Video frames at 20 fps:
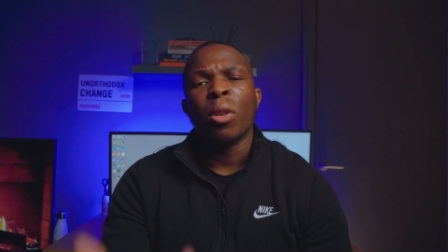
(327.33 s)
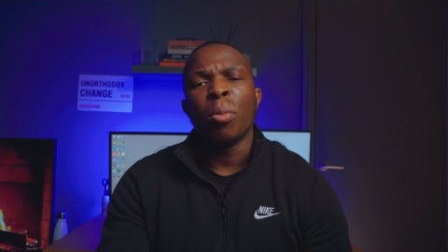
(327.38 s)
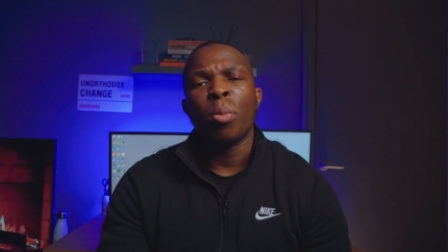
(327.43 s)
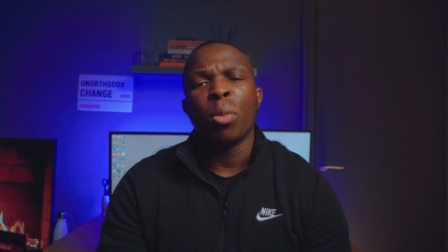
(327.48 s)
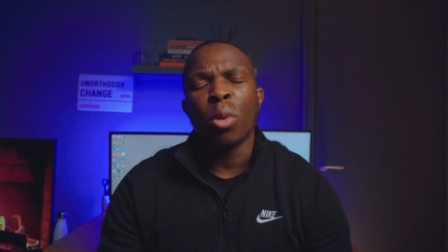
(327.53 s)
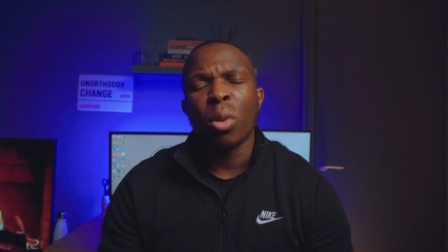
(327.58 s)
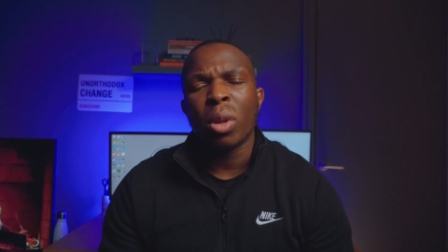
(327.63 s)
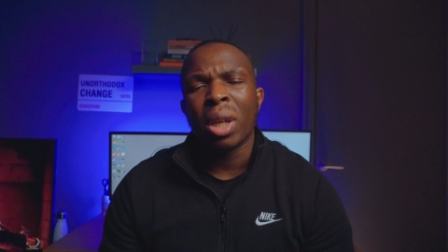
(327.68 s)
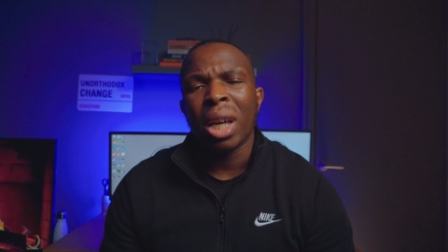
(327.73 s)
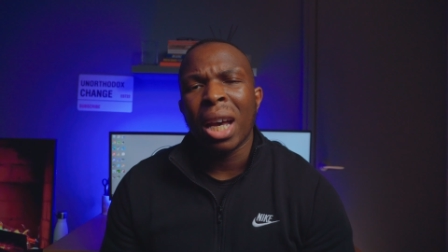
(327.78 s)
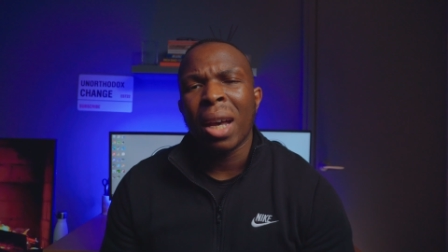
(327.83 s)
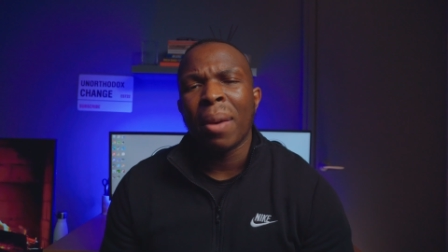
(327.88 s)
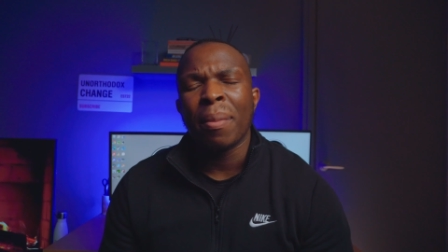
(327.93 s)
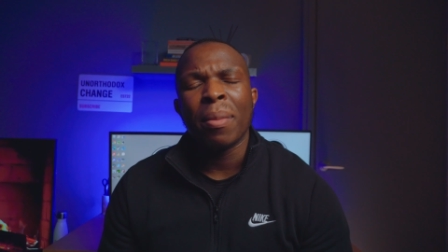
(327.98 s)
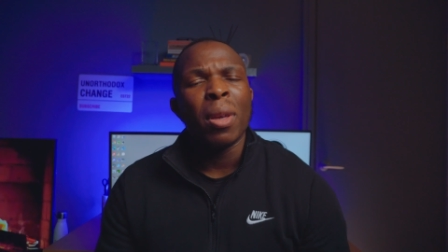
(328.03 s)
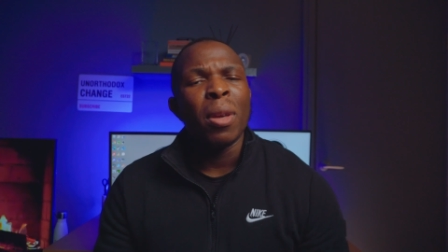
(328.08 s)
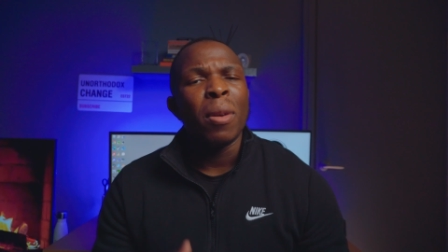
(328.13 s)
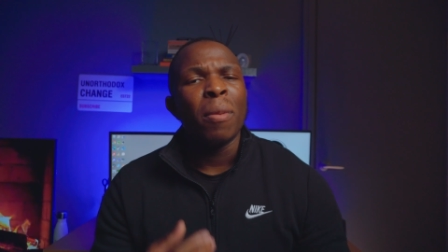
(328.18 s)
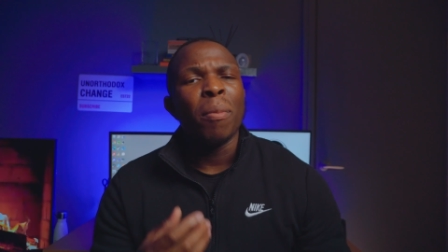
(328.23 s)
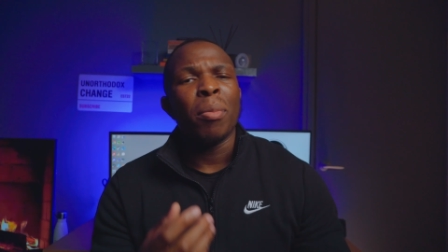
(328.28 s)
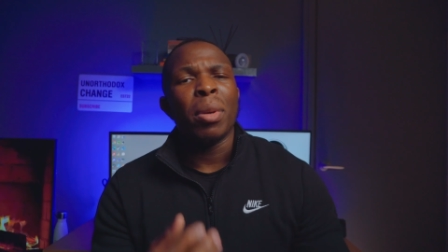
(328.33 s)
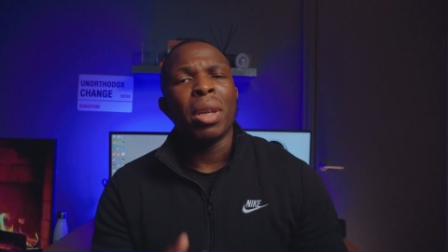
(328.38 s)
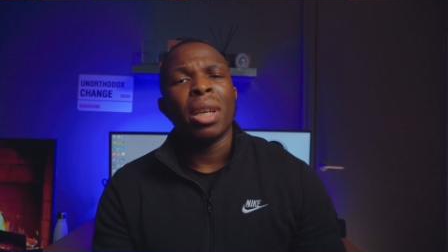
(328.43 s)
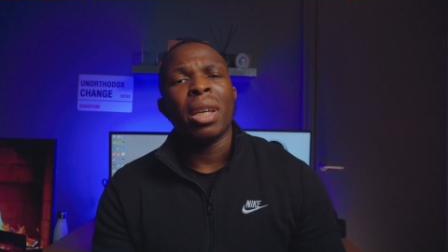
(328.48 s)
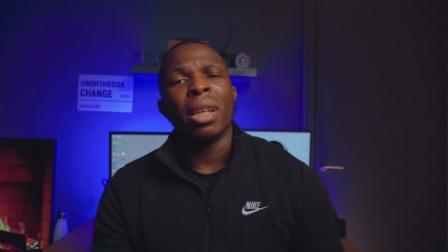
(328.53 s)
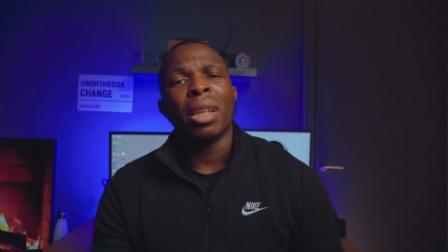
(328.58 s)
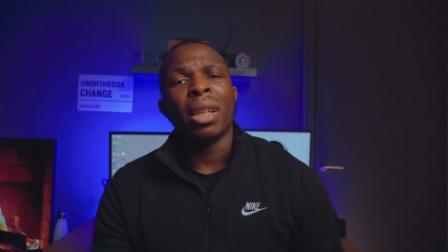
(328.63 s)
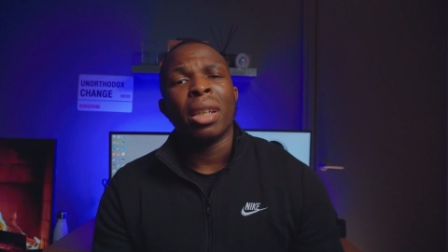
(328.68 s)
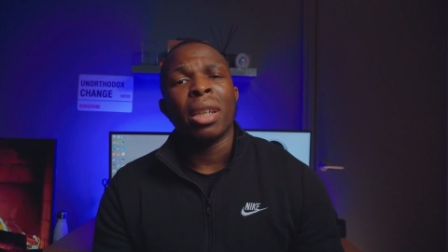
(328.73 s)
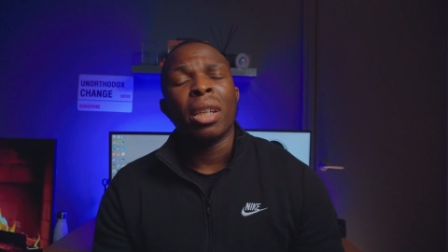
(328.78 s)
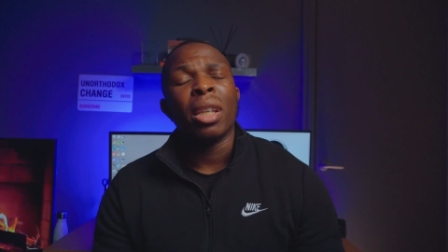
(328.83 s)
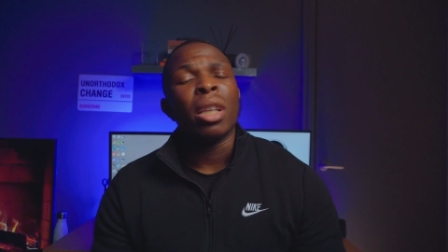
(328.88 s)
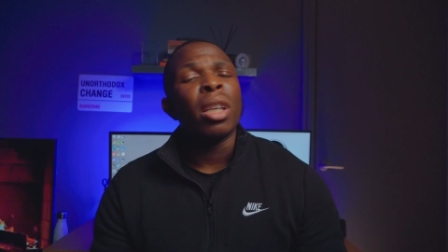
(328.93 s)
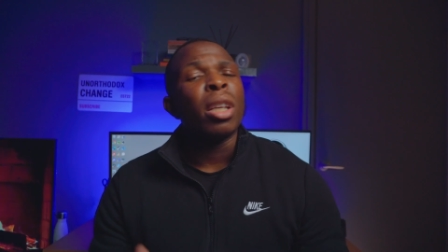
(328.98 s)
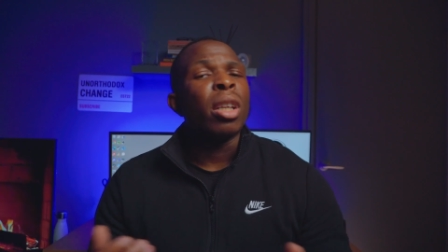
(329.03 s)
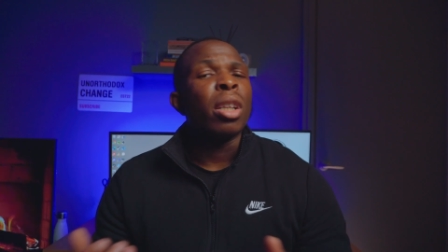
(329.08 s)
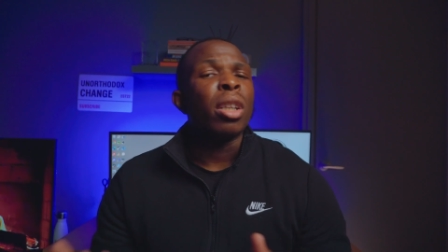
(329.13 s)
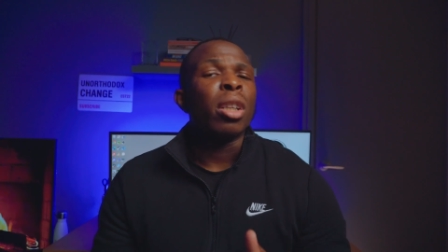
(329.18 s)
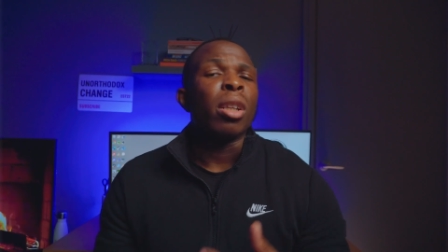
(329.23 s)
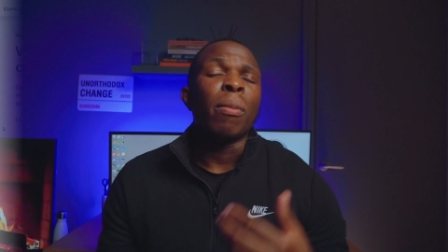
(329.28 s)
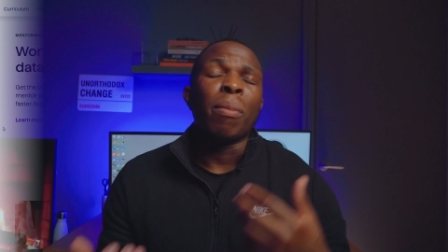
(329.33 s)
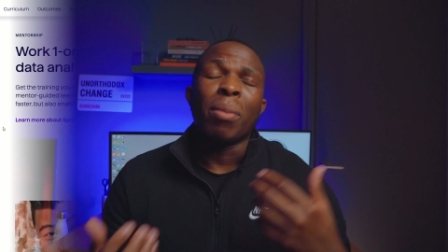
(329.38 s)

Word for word: bootcamp being the